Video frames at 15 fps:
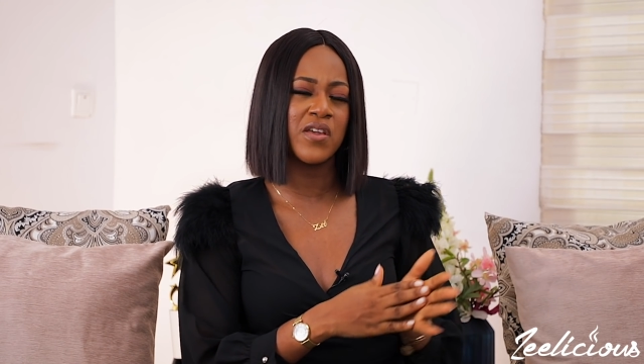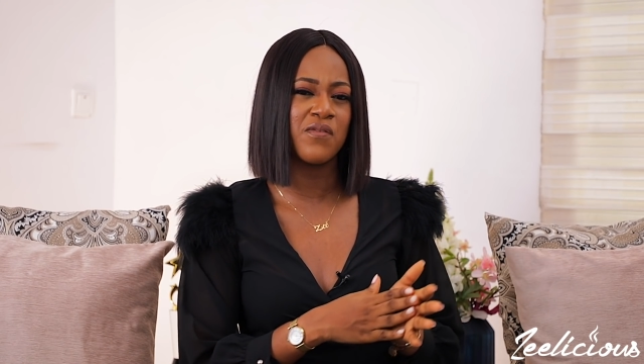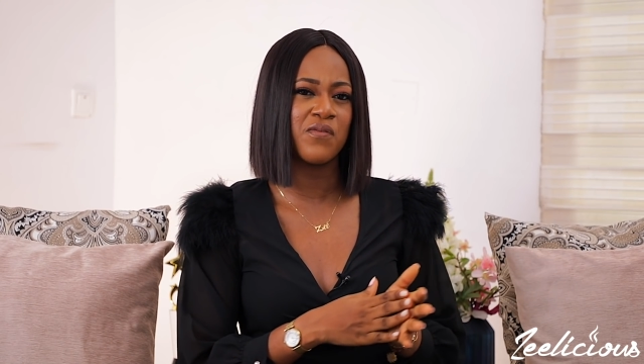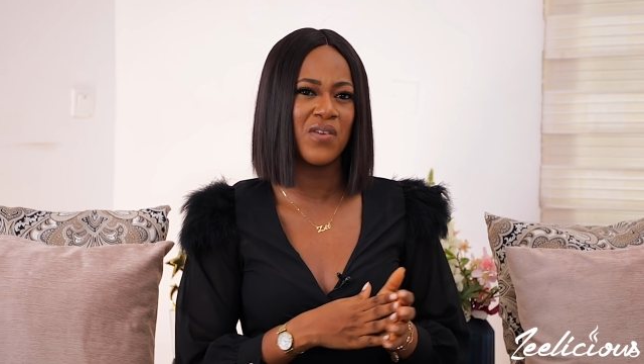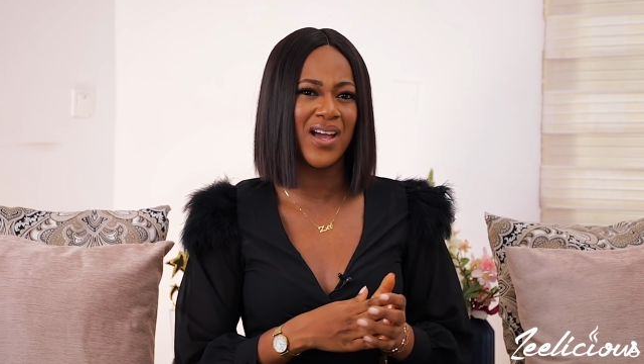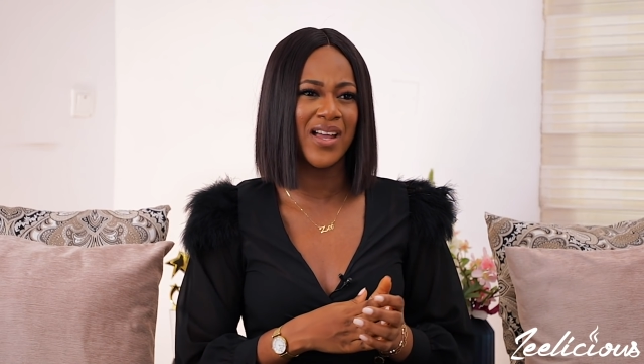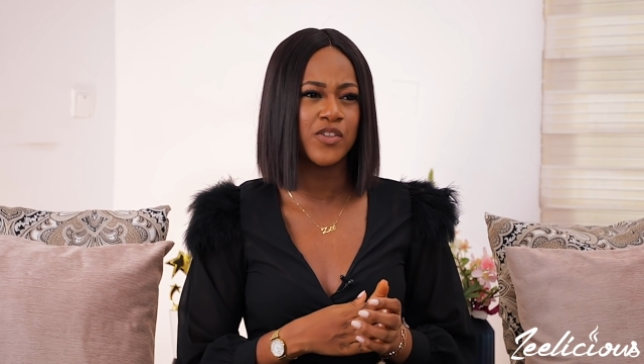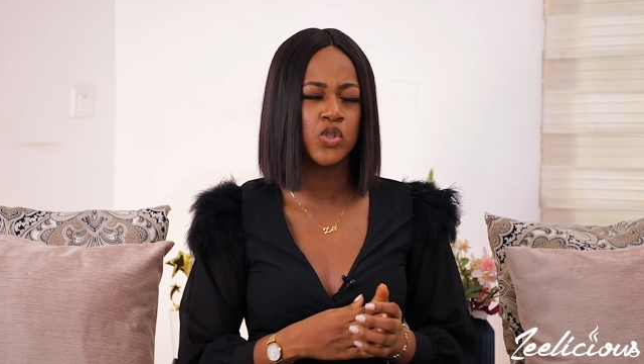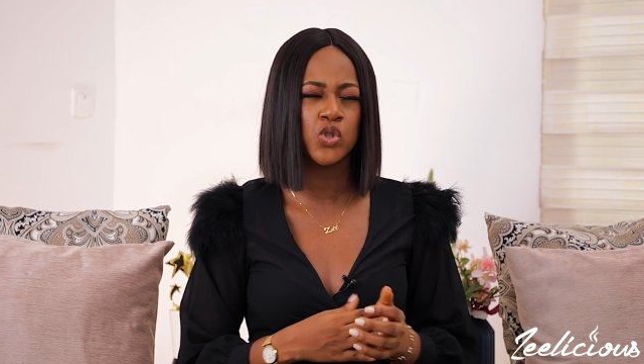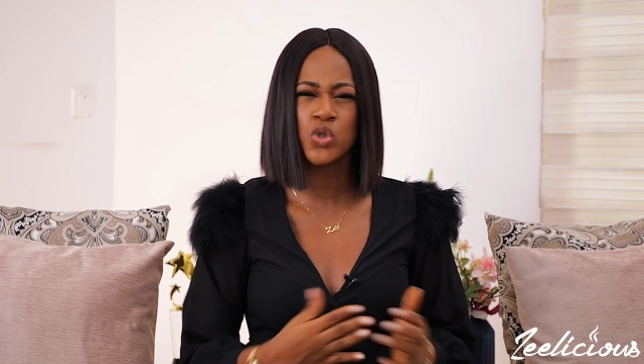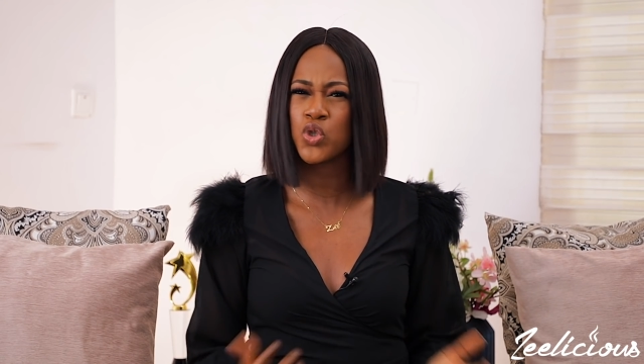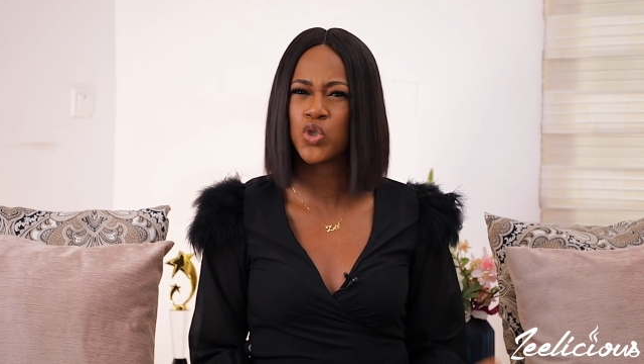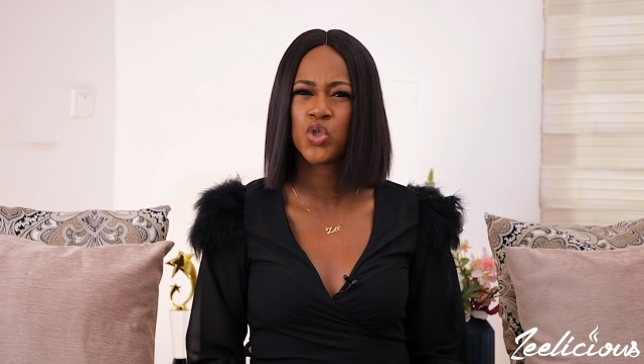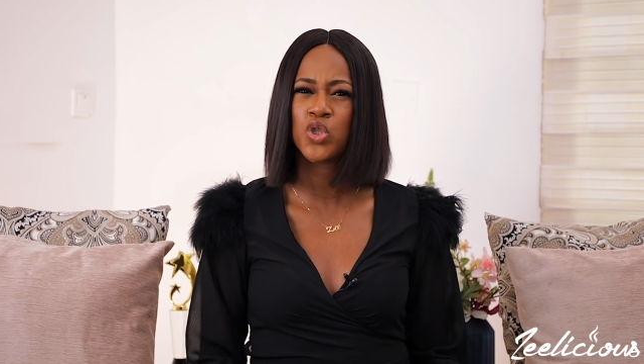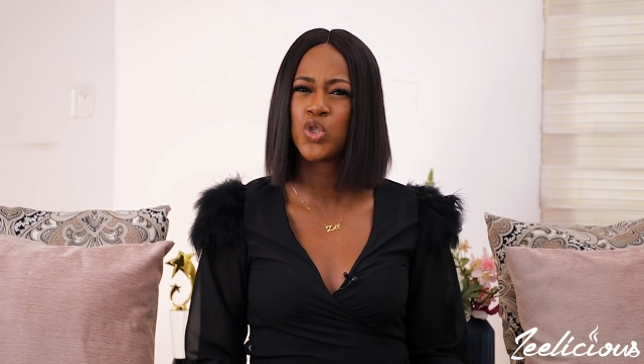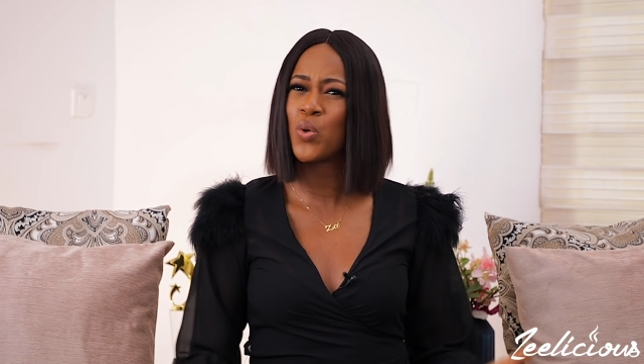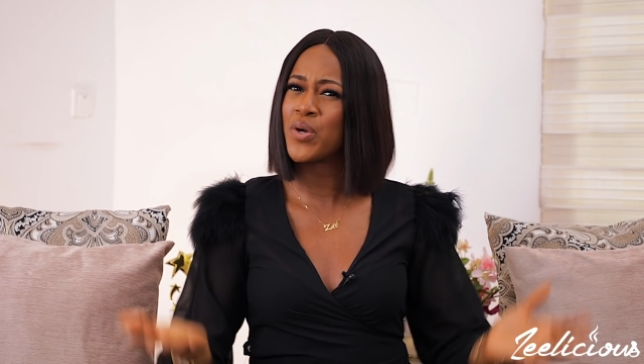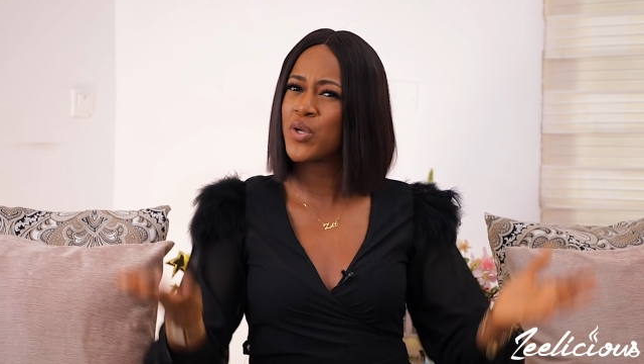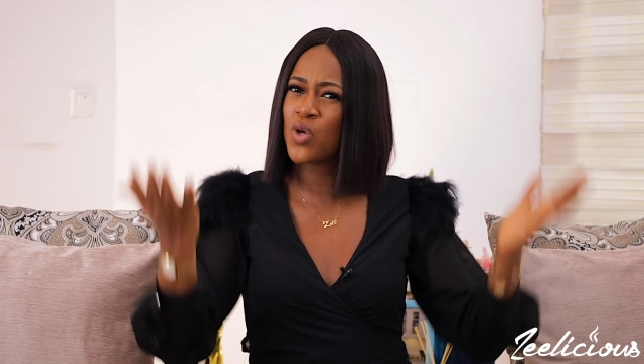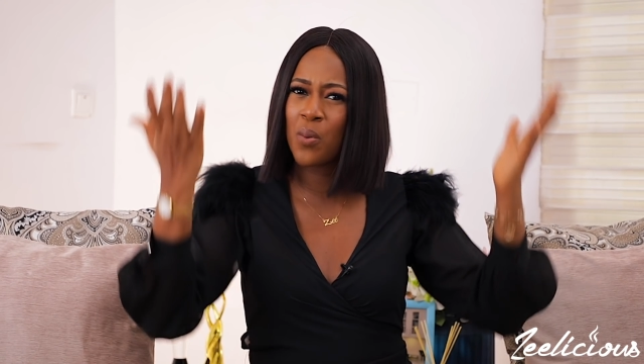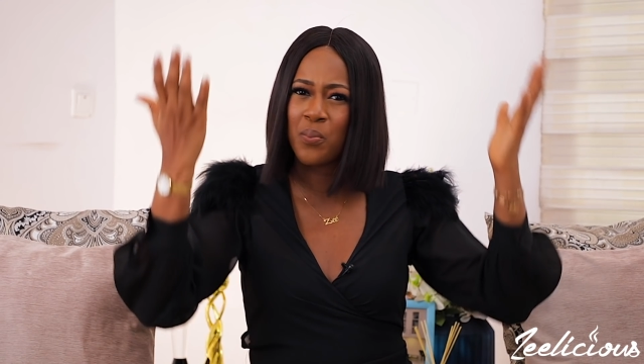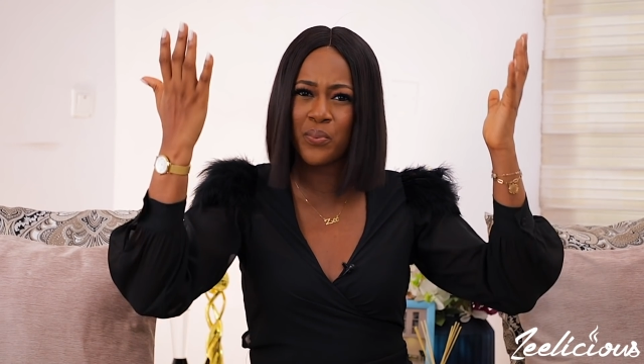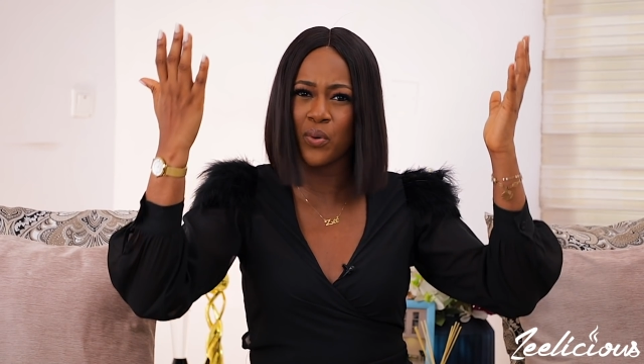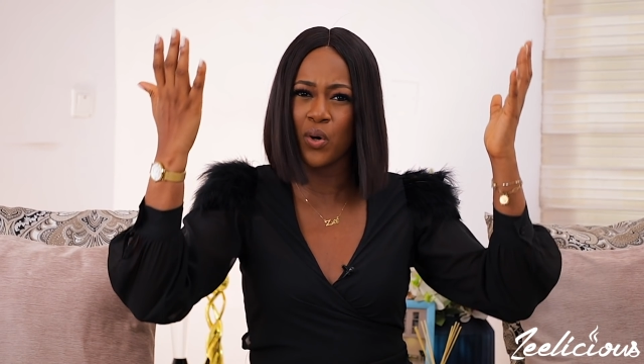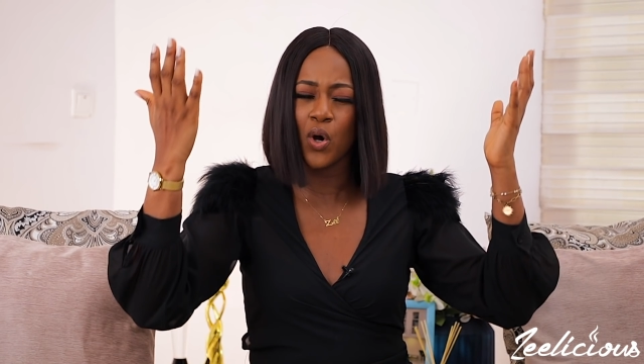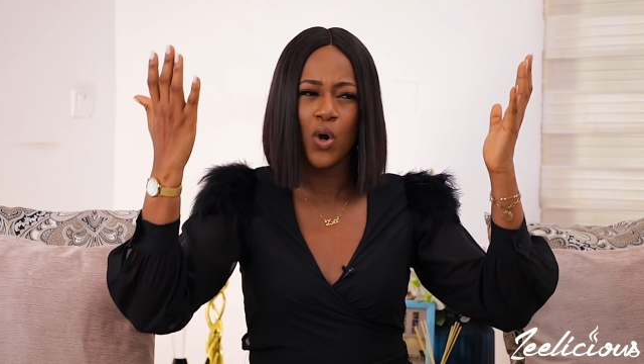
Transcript: invites, just showing up